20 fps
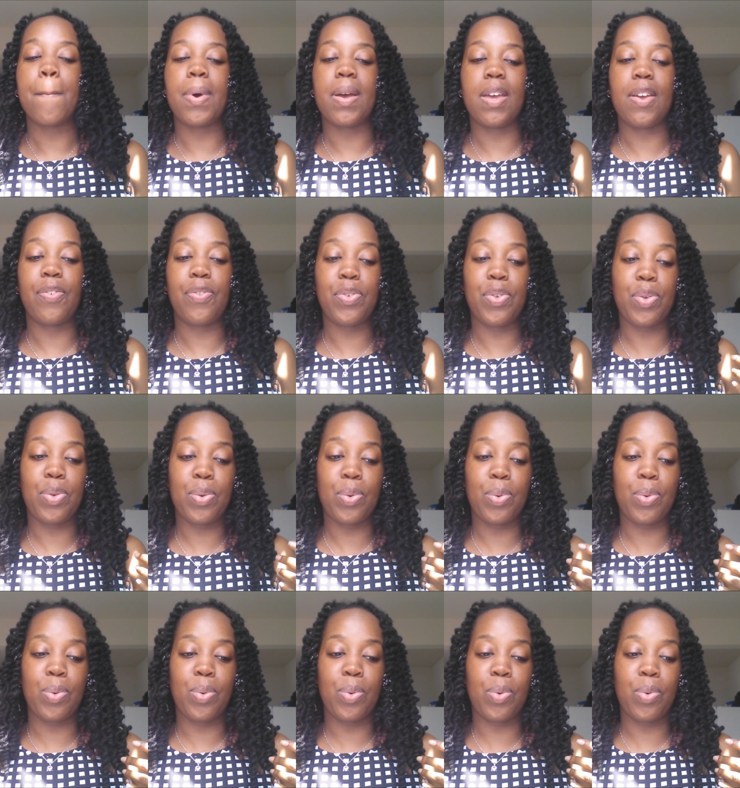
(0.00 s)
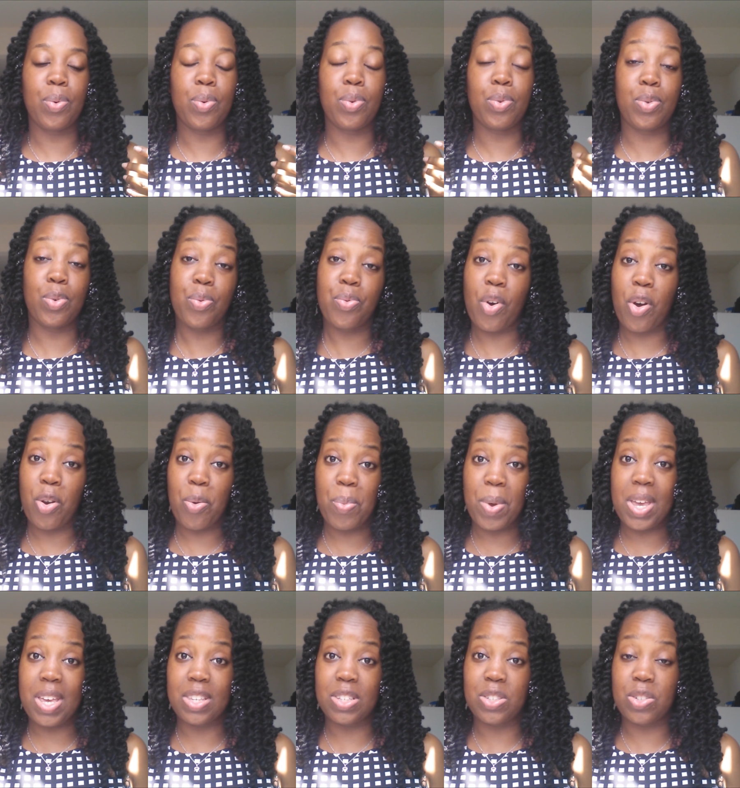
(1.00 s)
But if you do follow
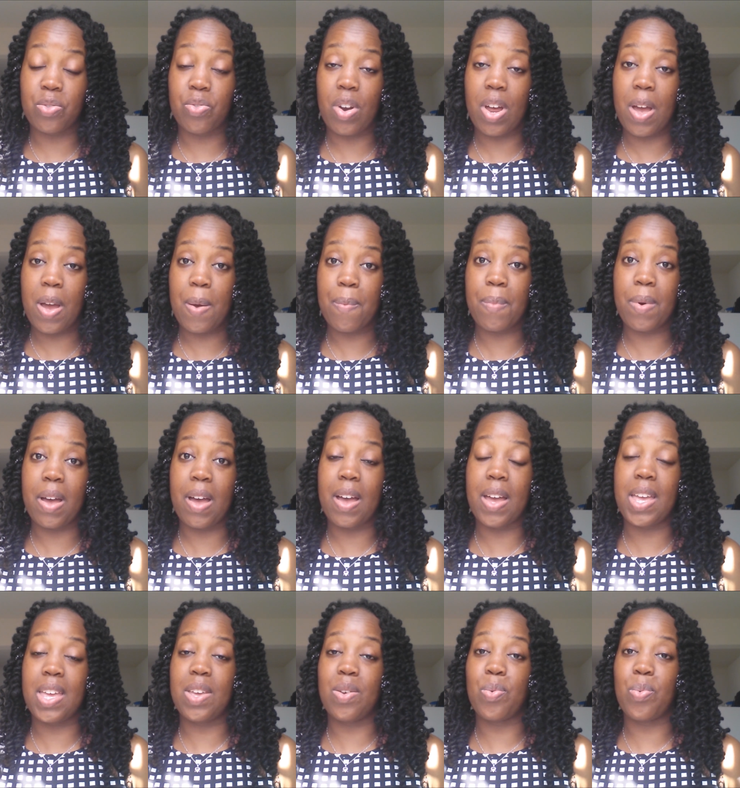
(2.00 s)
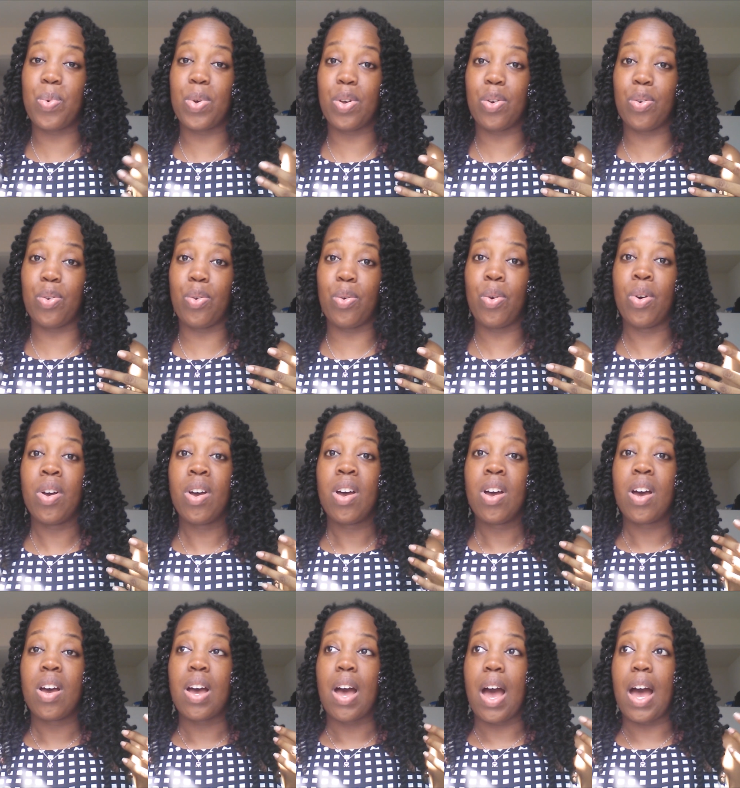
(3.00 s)
my Instagram, I will
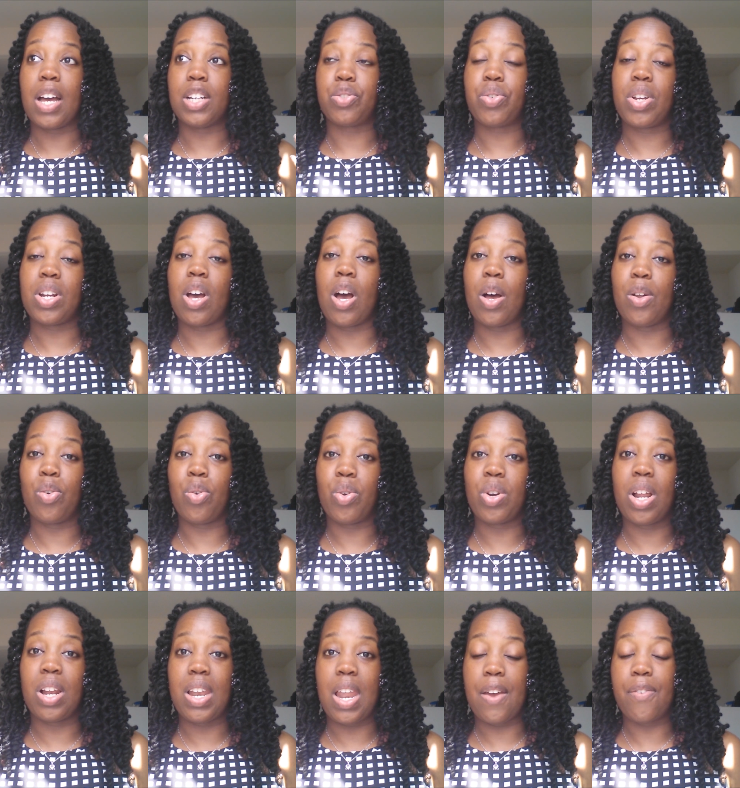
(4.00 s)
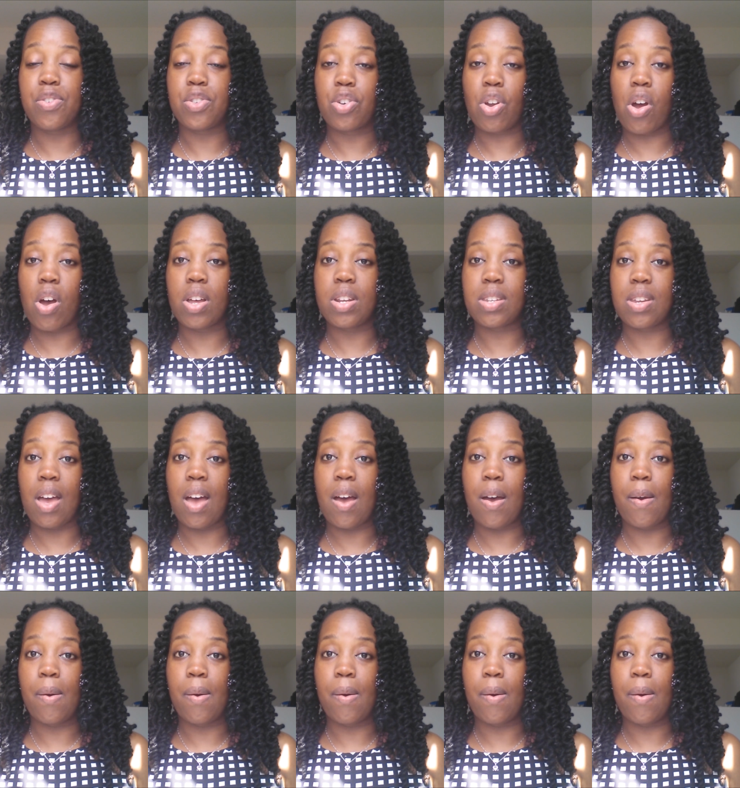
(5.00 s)
try to upload a length shot